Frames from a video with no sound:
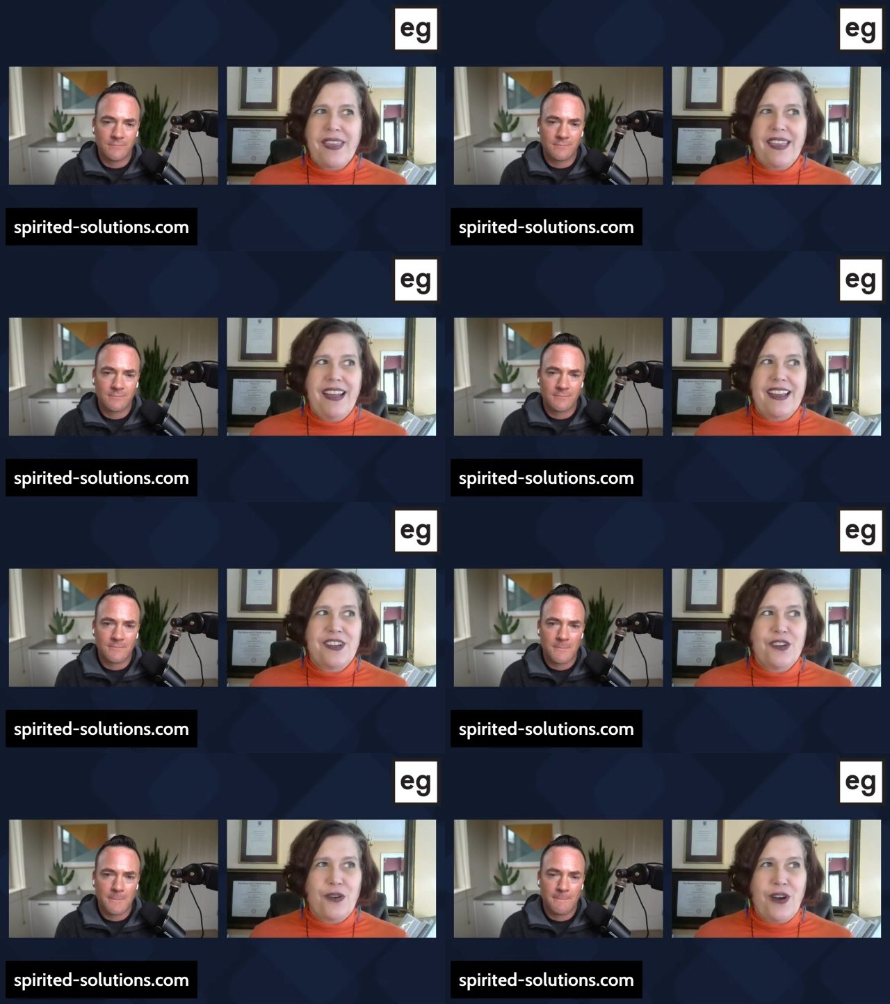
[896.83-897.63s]

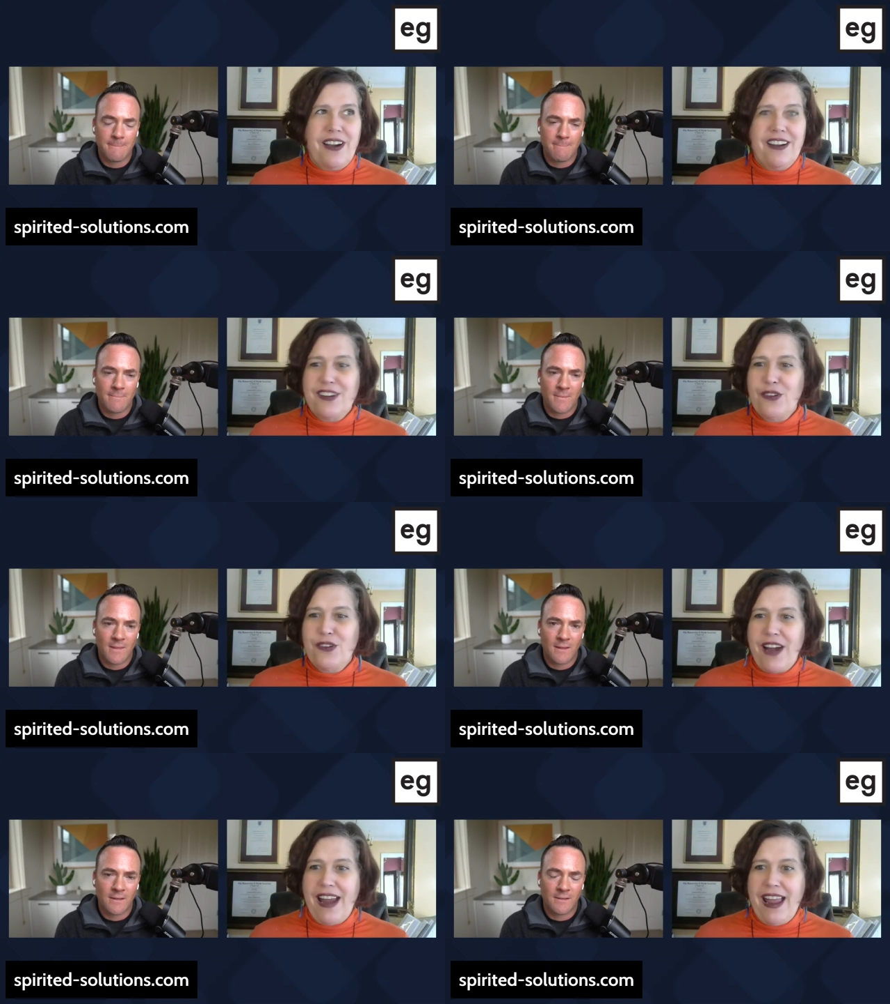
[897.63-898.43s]
Speaker 1: your
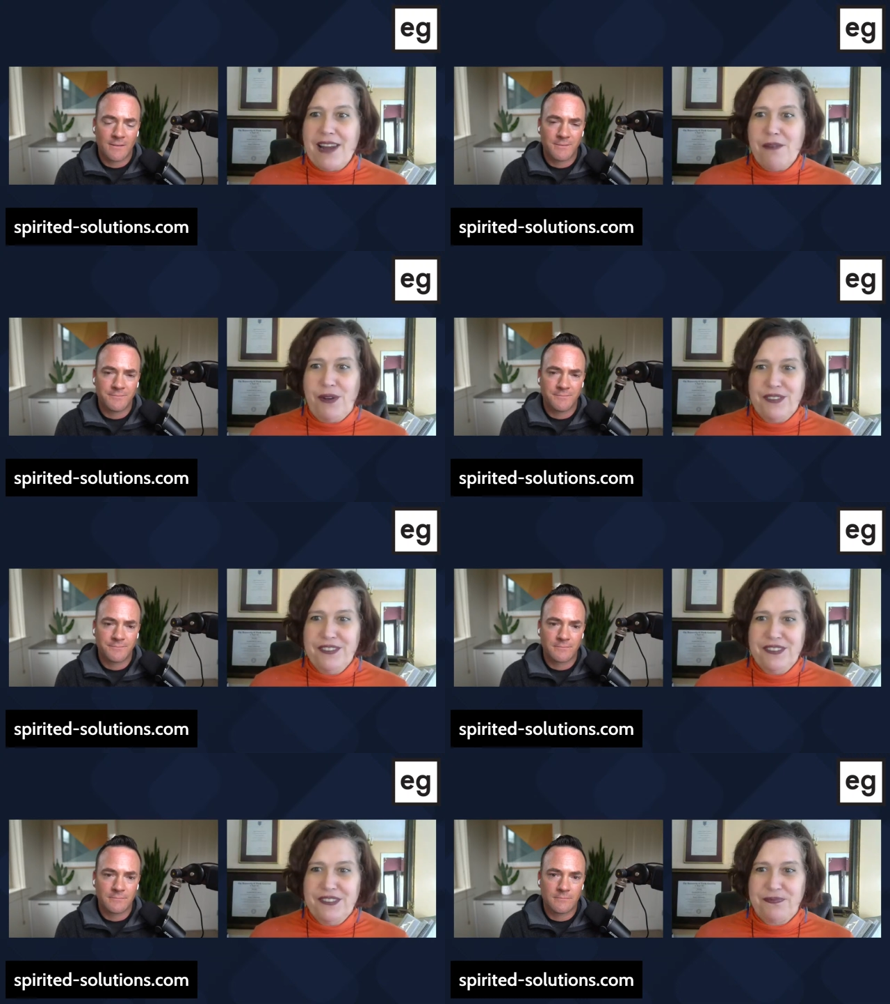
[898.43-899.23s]
your
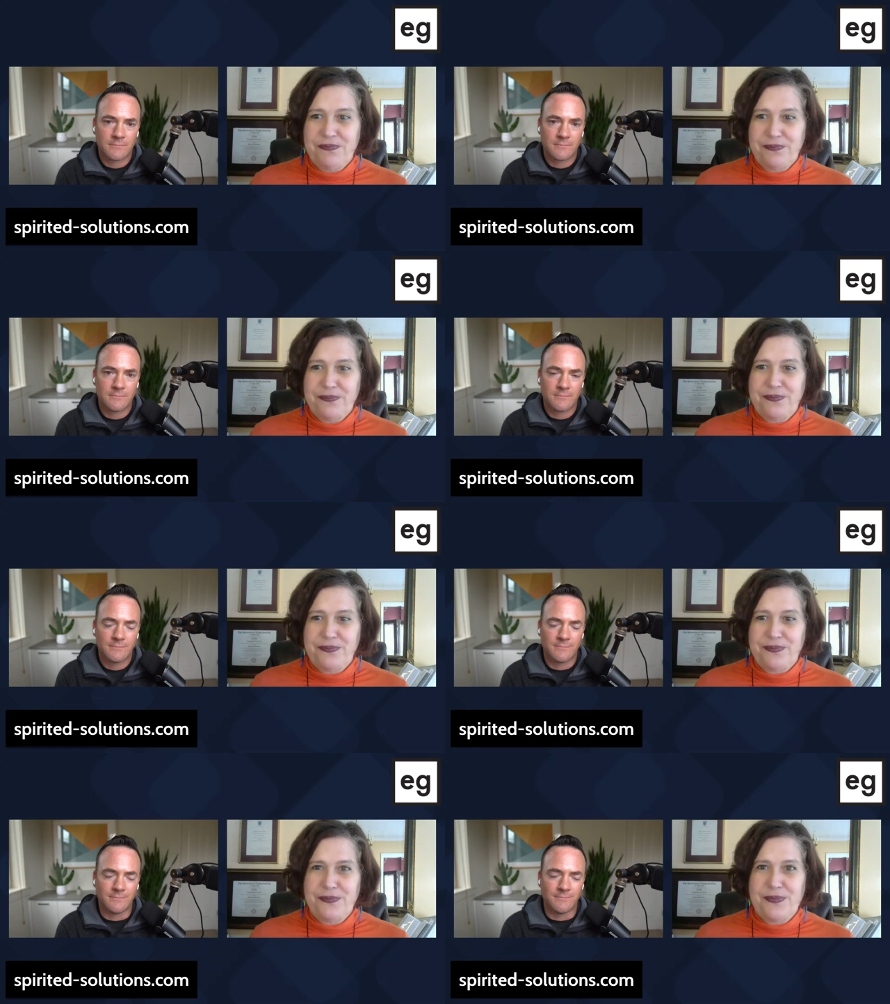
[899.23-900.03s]
animals
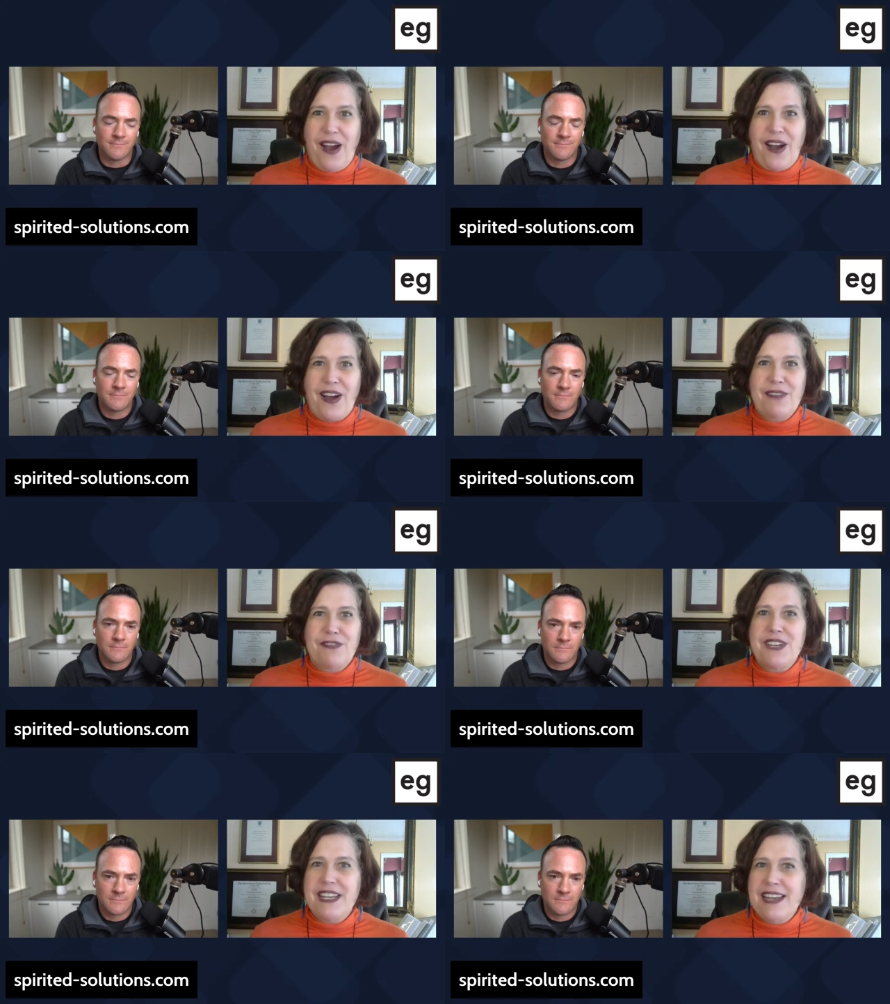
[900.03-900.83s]
hmm. are. if you
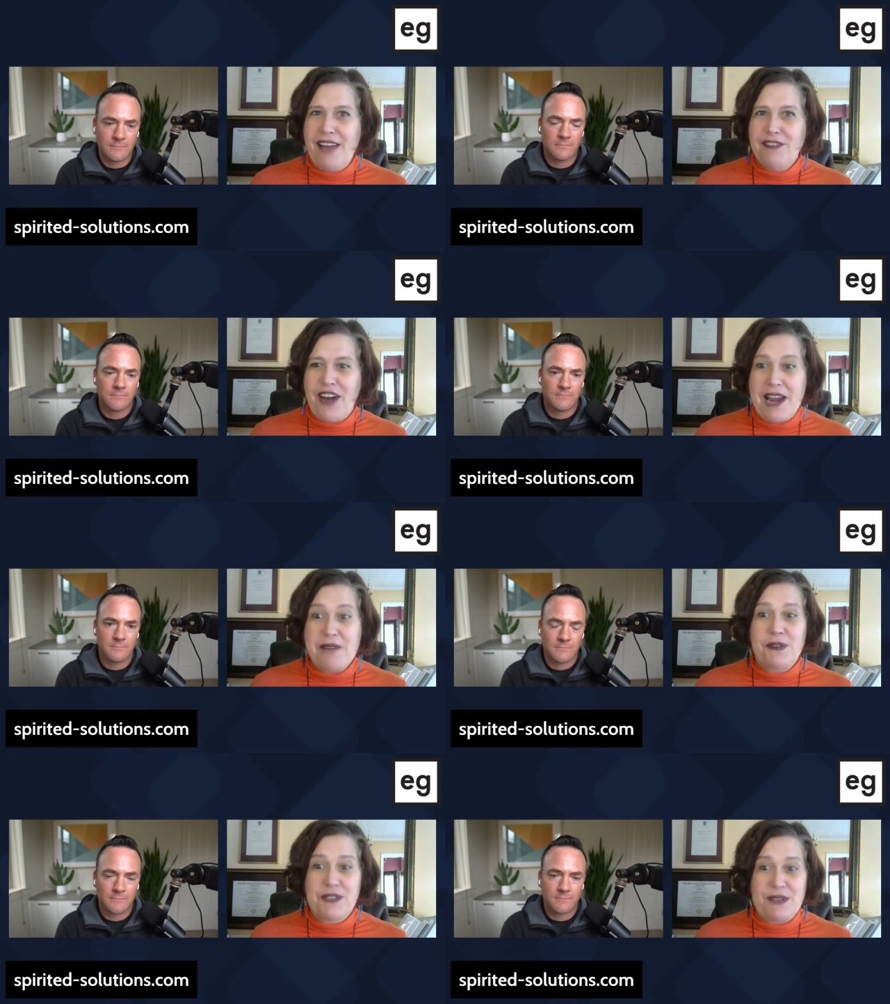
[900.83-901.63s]
didn't have your
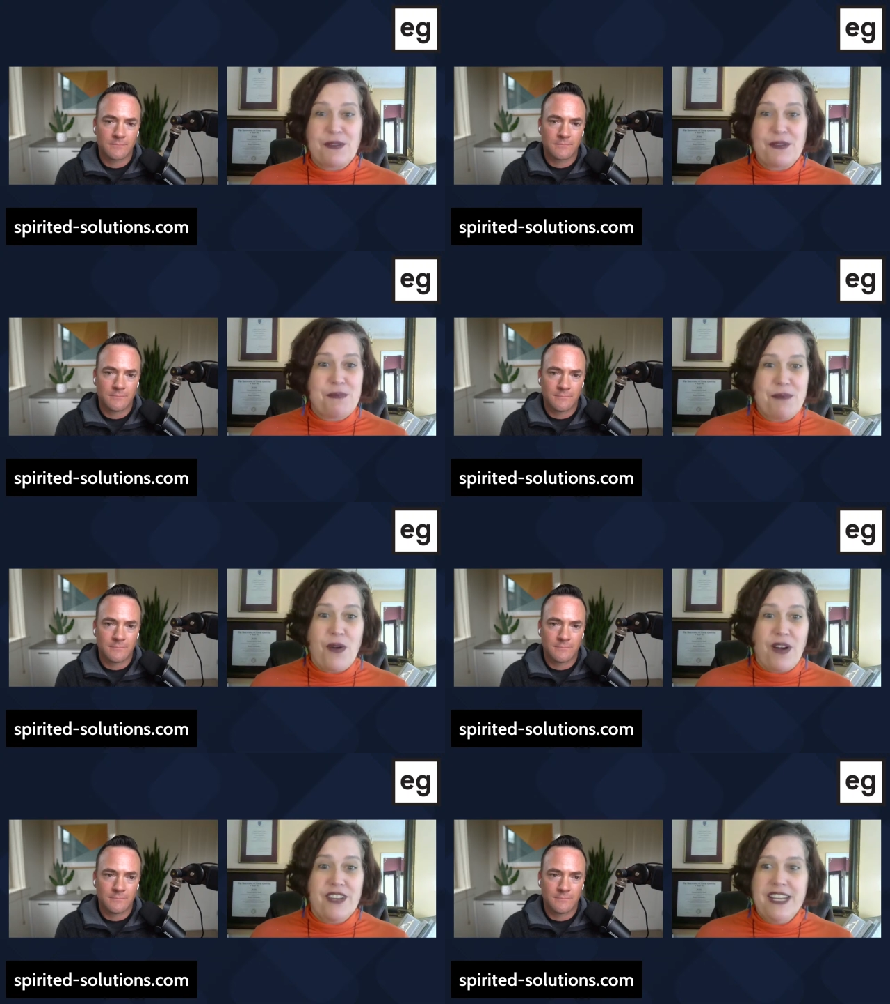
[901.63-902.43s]
animals, it would be more
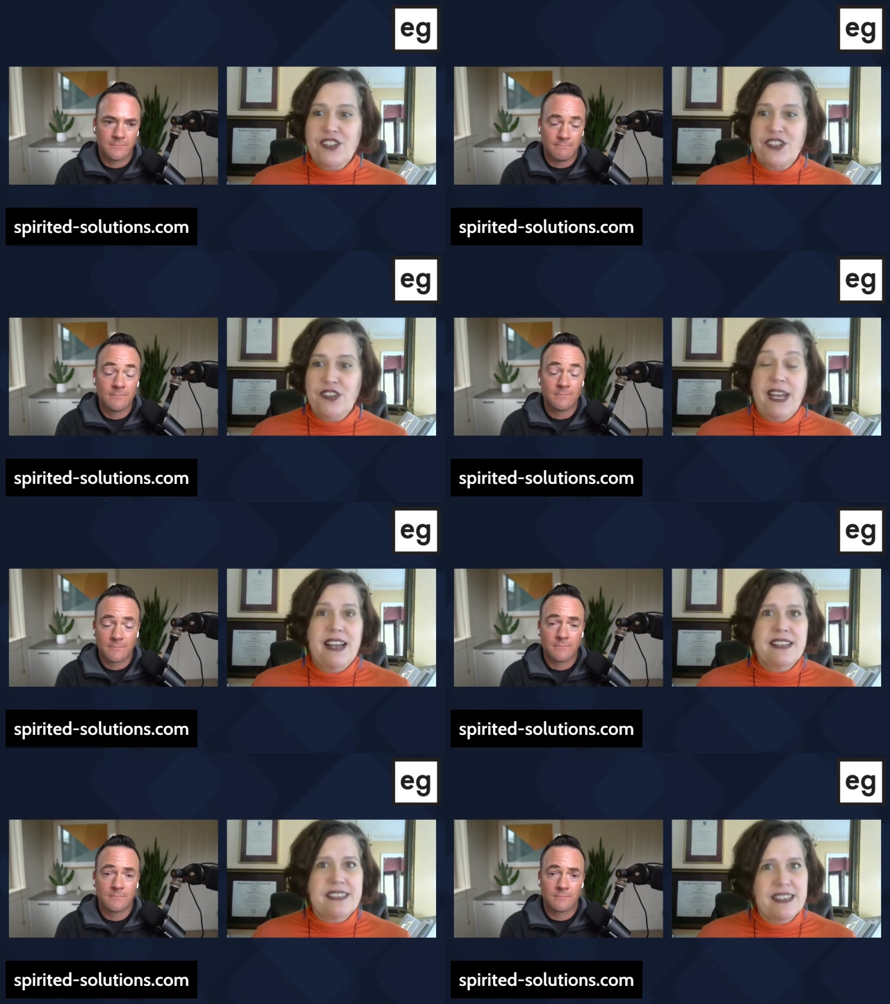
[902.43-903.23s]
of an issue. And I
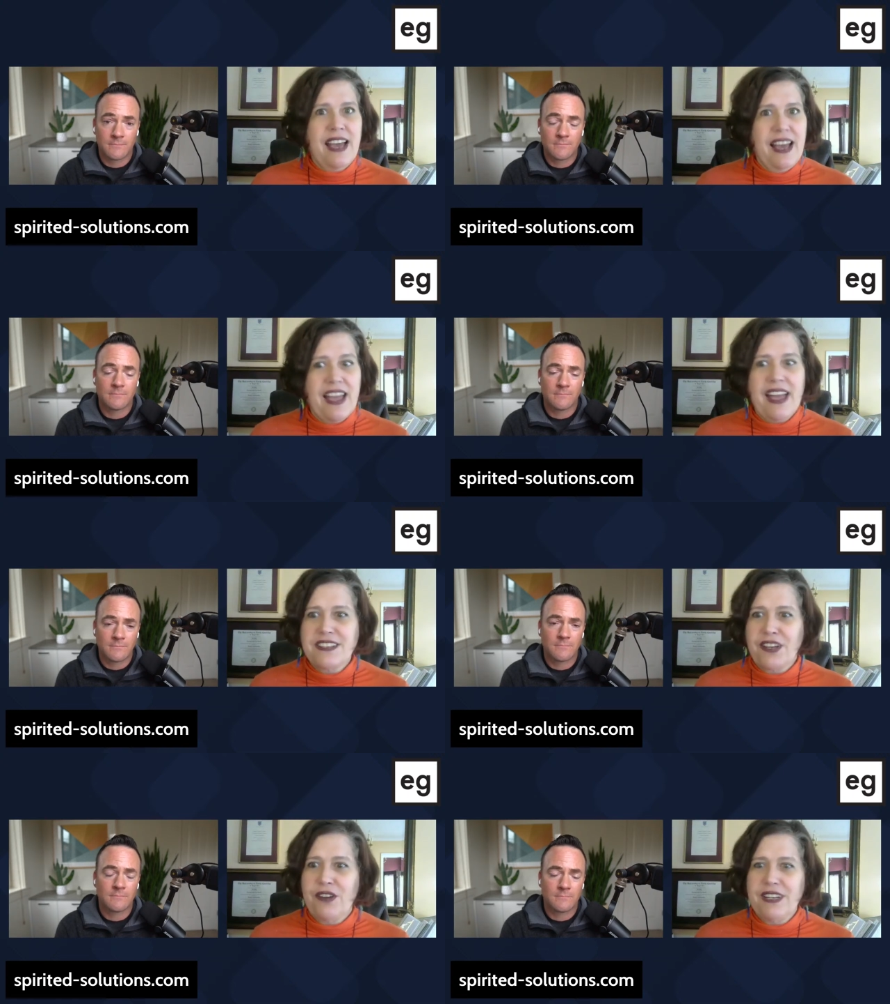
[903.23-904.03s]
said, Yeah, I
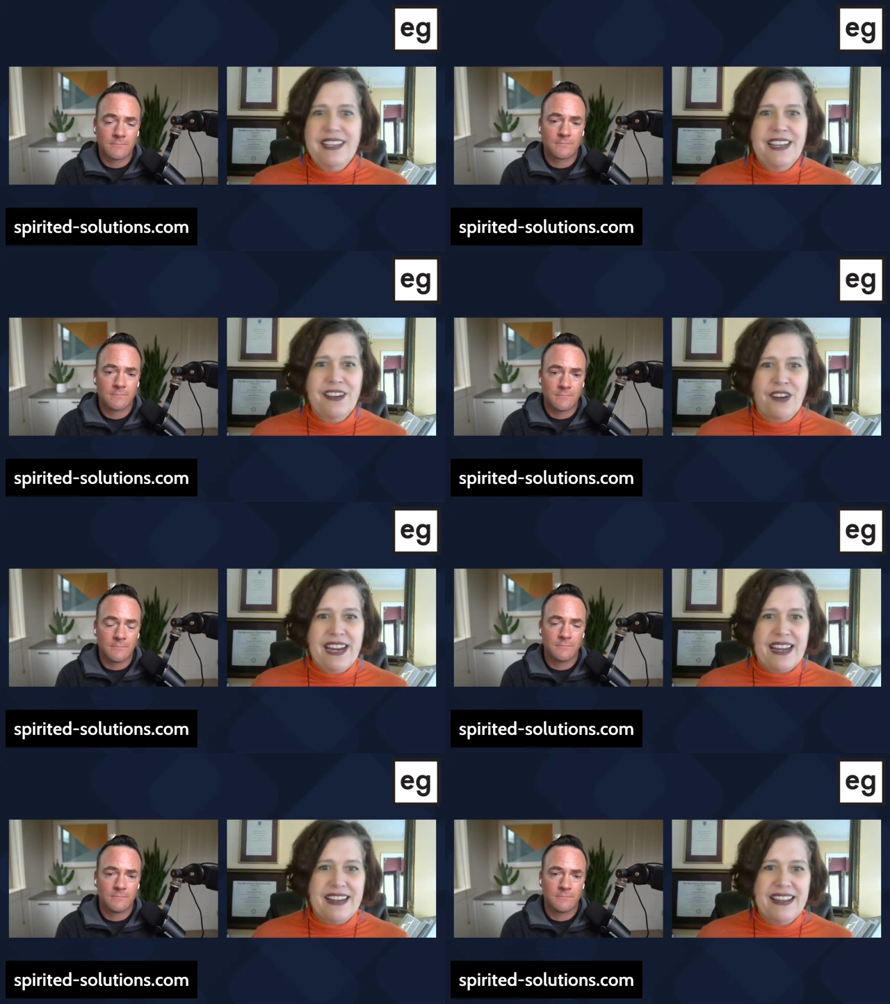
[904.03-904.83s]
totally agree